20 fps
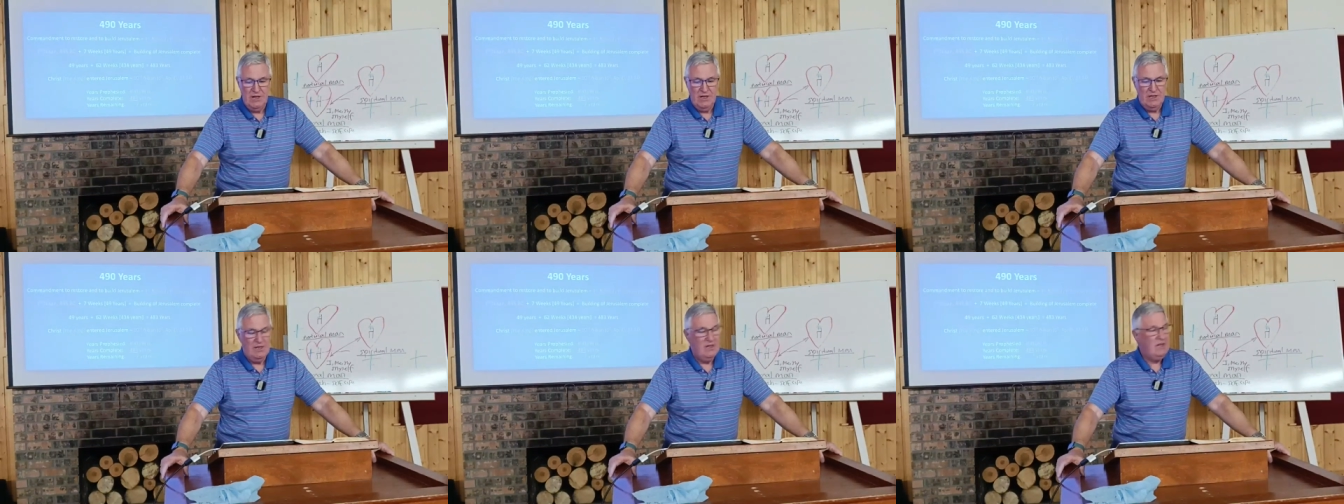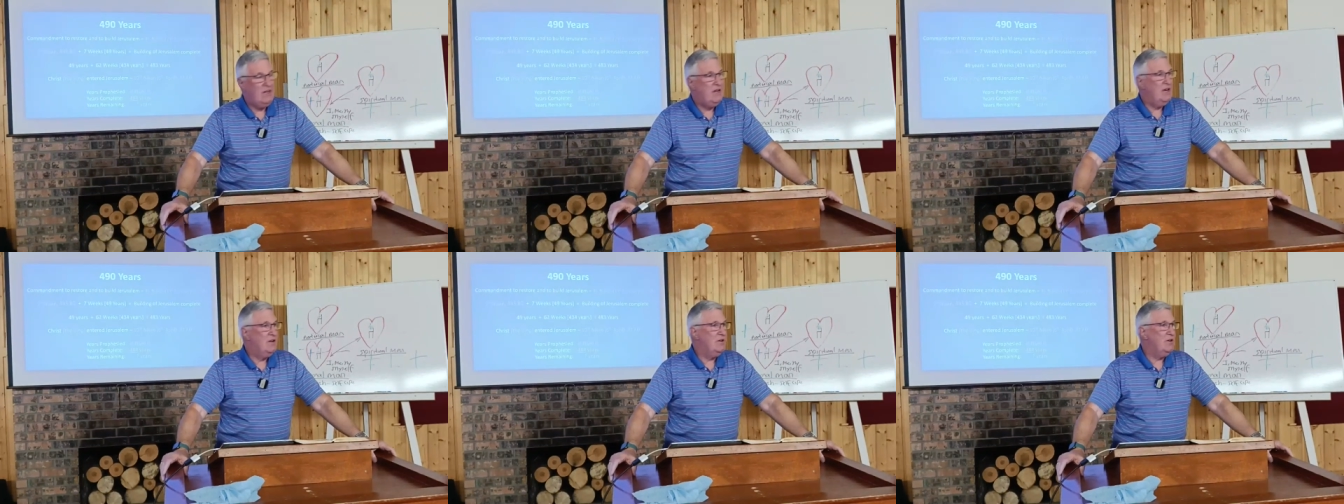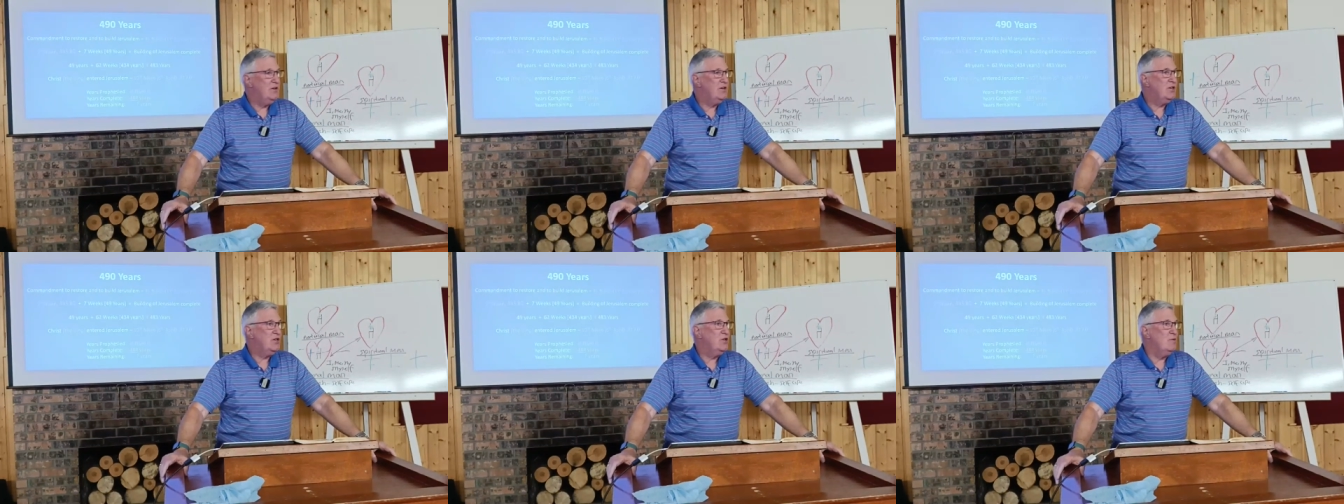The
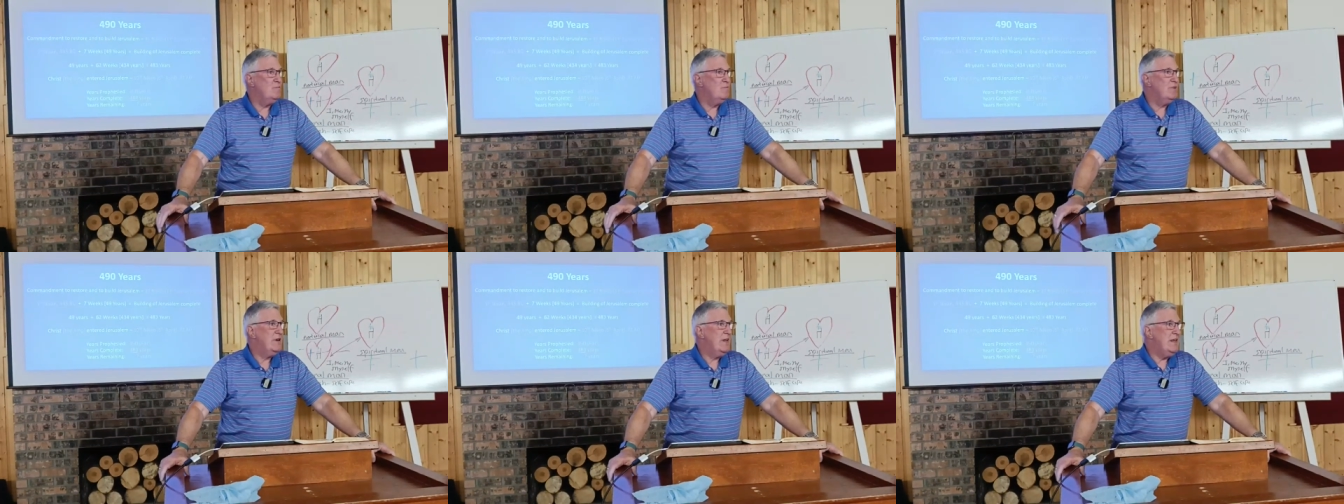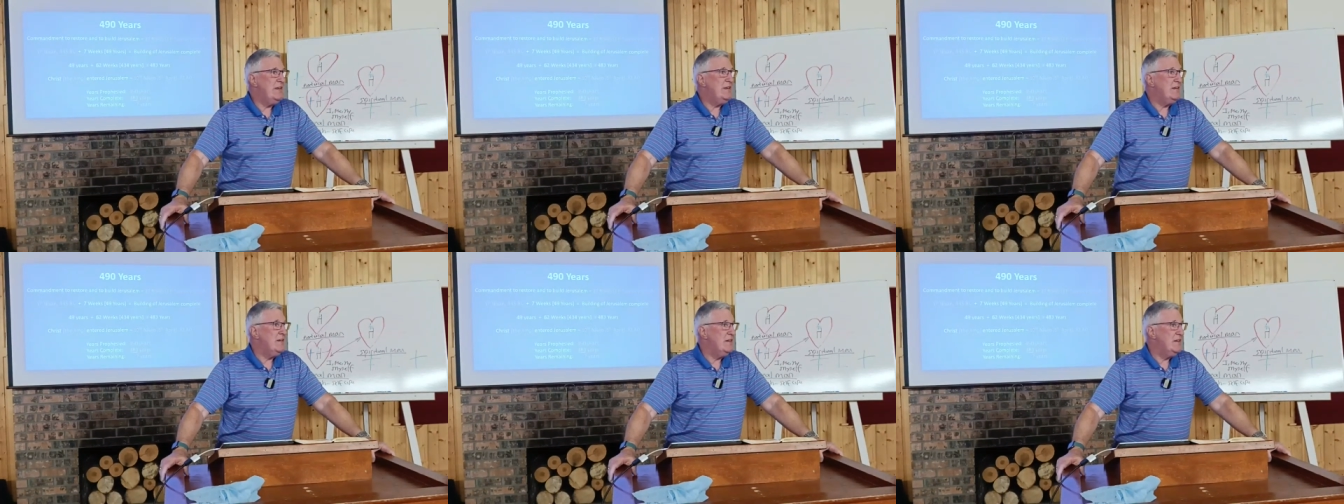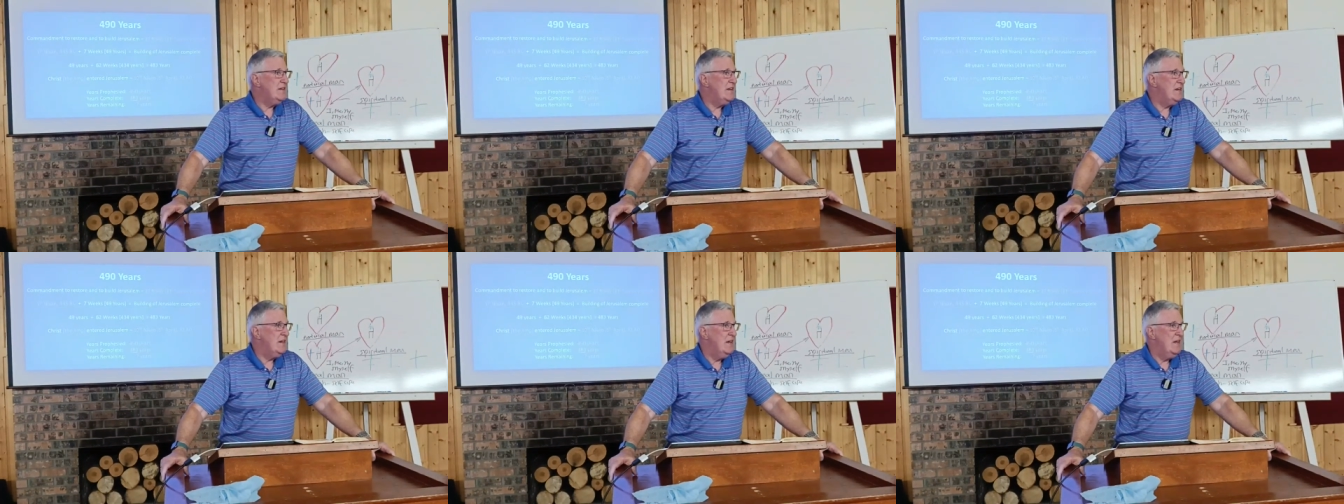years
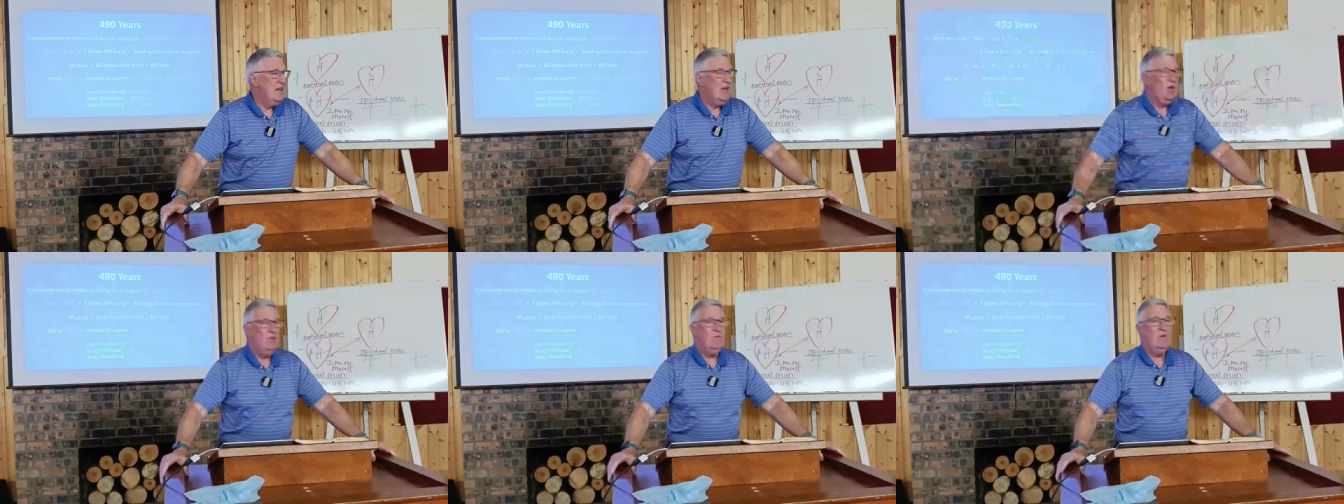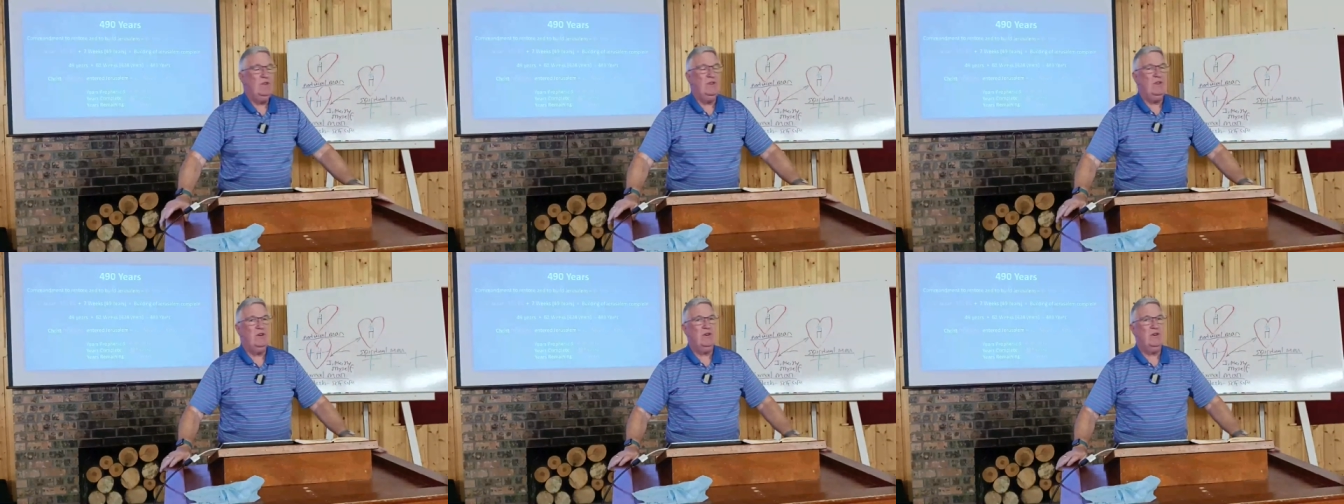completed when the